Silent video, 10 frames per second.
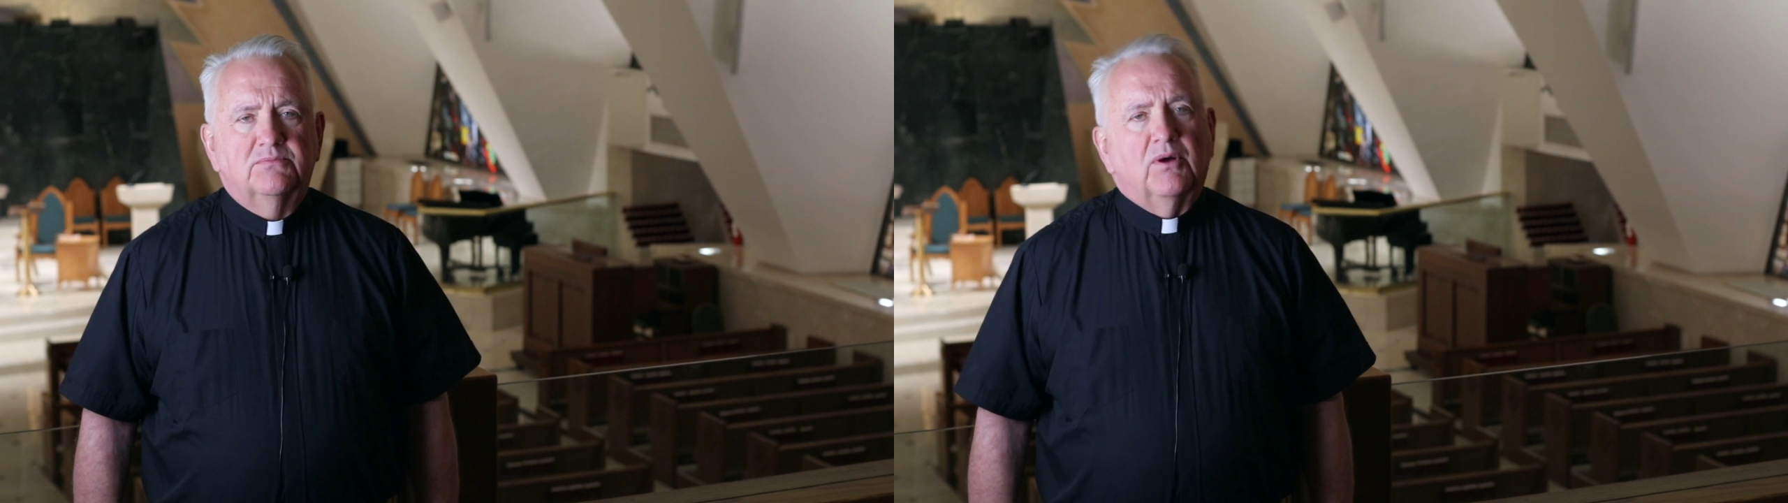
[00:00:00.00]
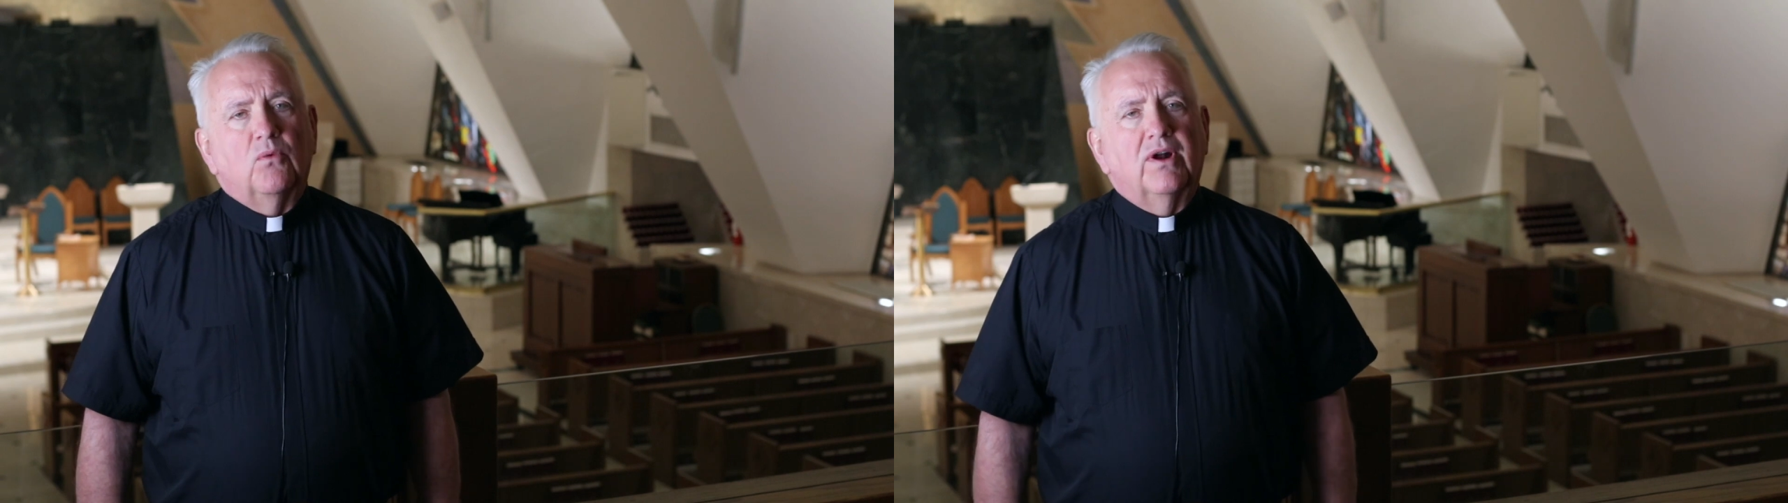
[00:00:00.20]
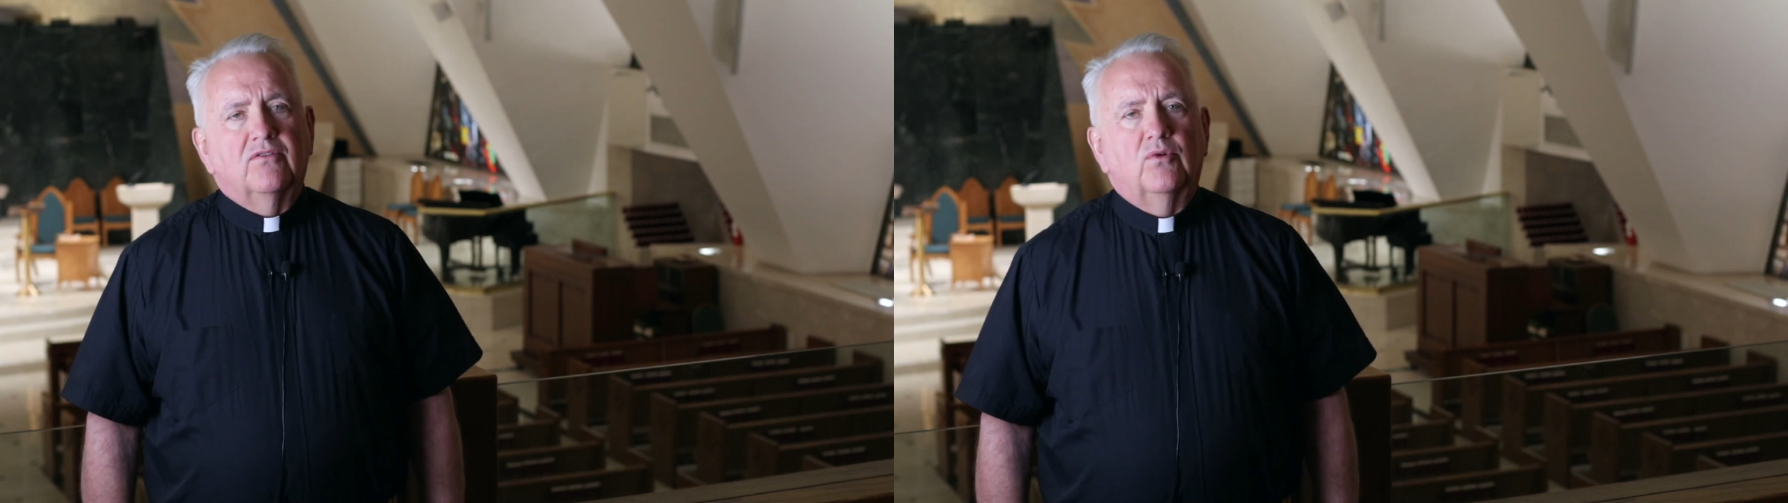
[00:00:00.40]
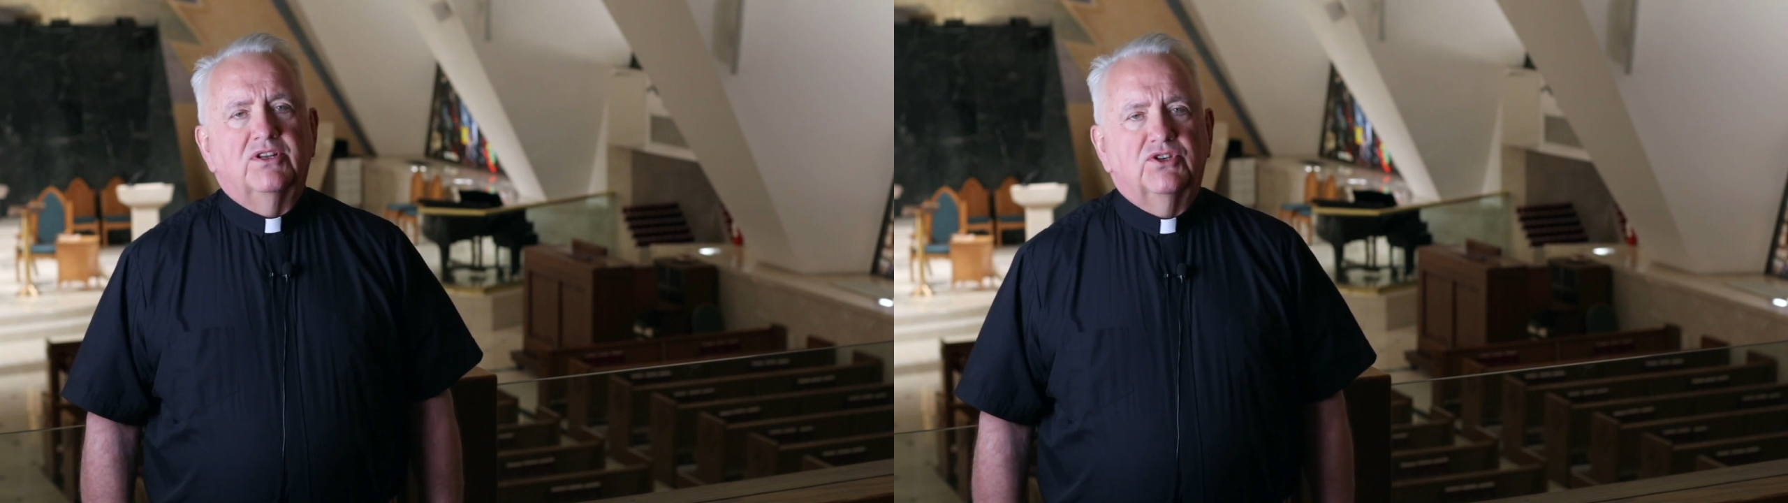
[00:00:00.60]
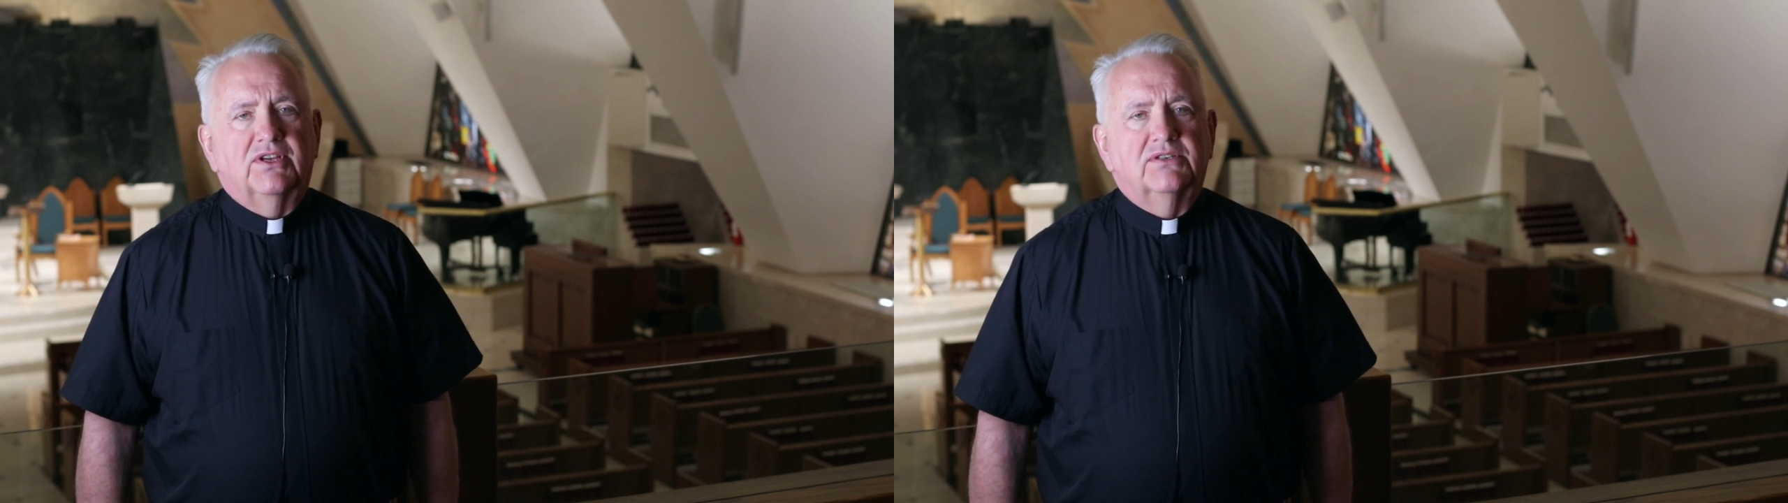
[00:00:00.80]
but one of
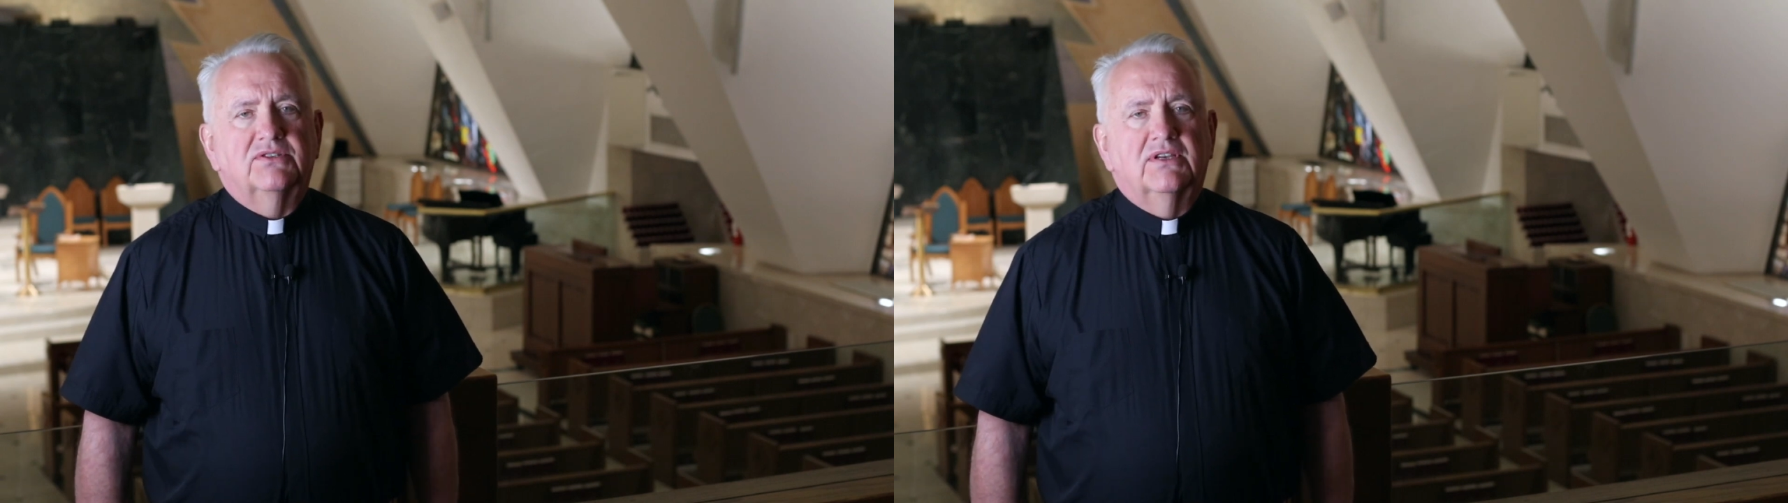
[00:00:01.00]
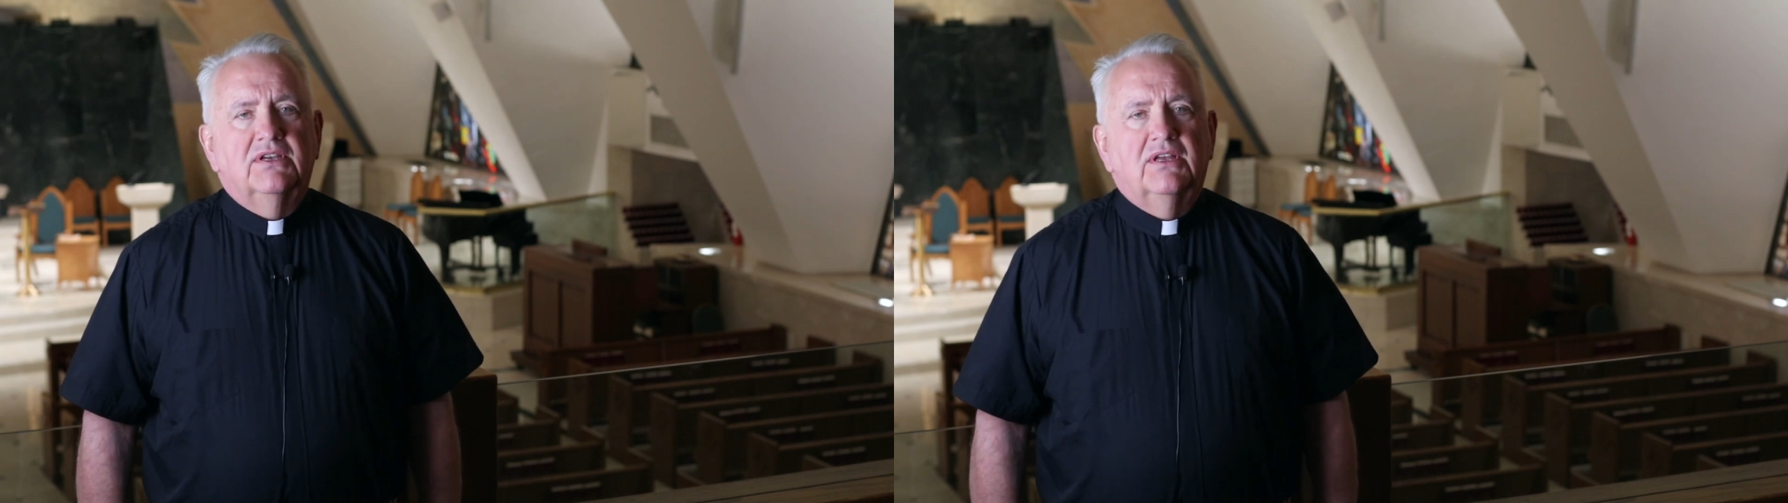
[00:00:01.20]
which is,